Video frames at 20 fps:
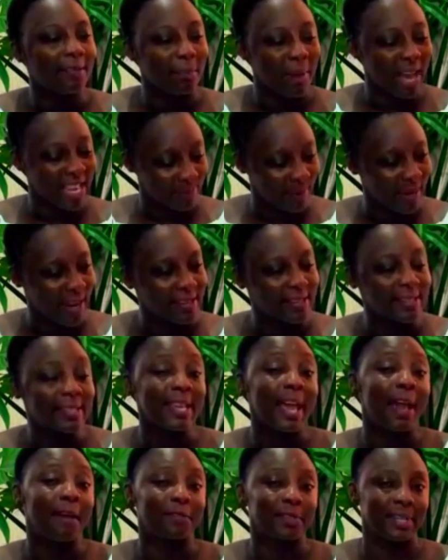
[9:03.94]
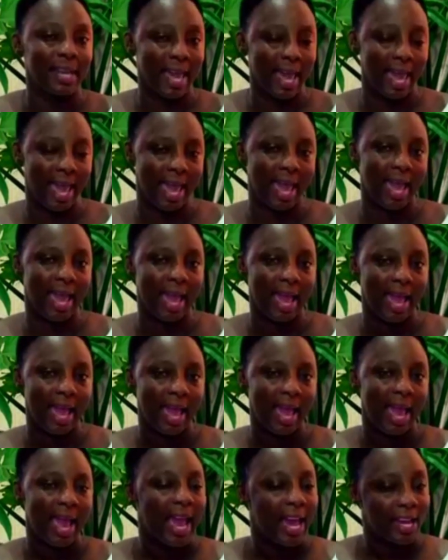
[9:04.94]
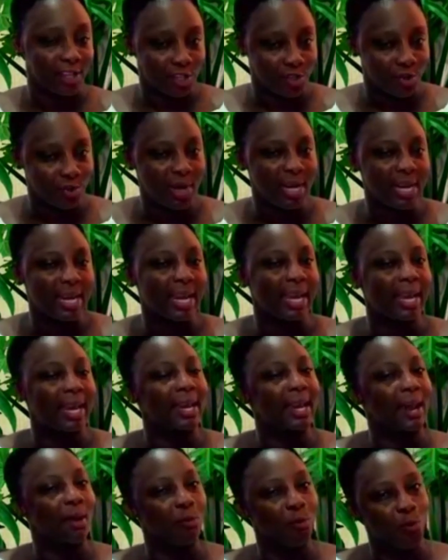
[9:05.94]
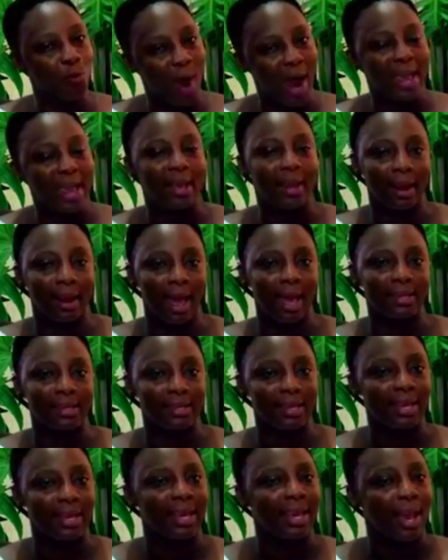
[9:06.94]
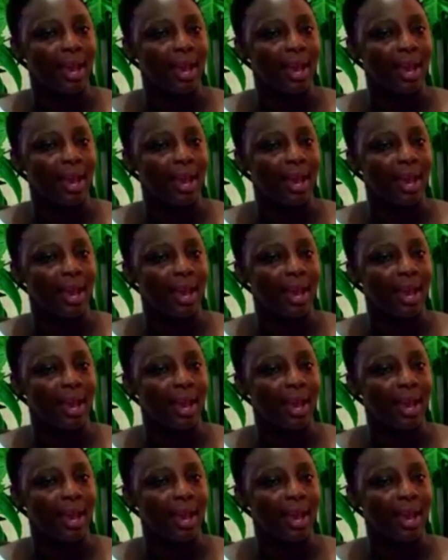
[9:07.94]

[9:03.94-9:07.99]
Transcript: My husband has served her a drink in a wine glass,